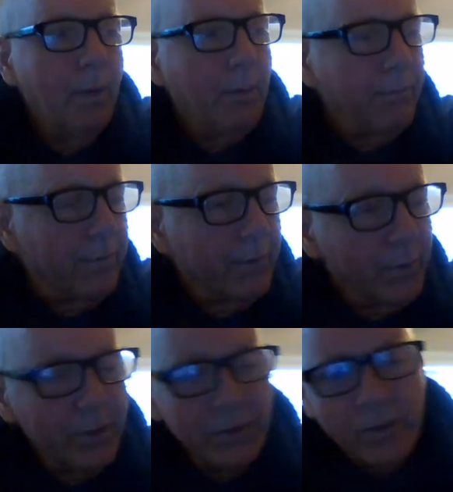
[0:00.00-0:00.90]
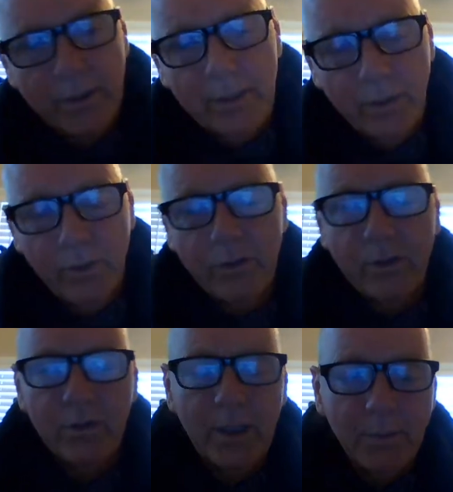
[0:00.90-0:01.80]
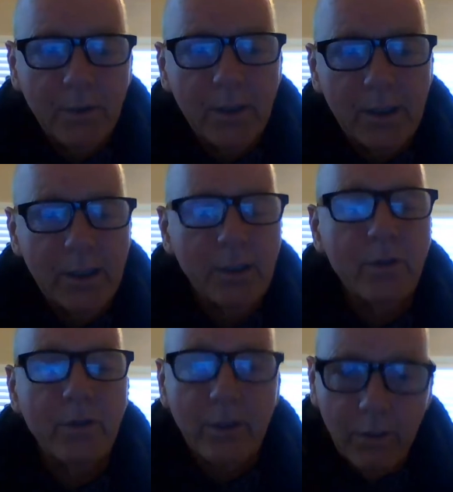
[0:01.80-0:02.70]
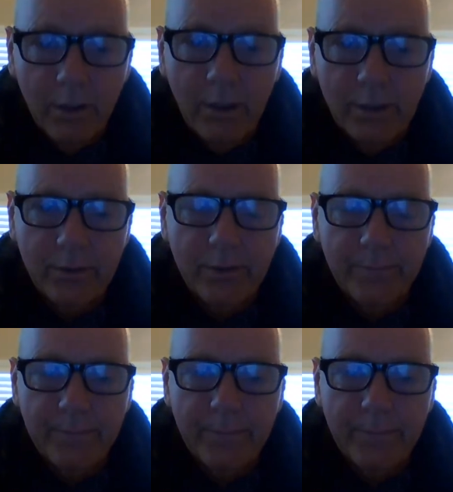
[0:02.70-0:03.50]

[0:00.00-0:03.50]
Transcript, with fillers: But for the Christian, the Christians that I'm talking to, it's the cross.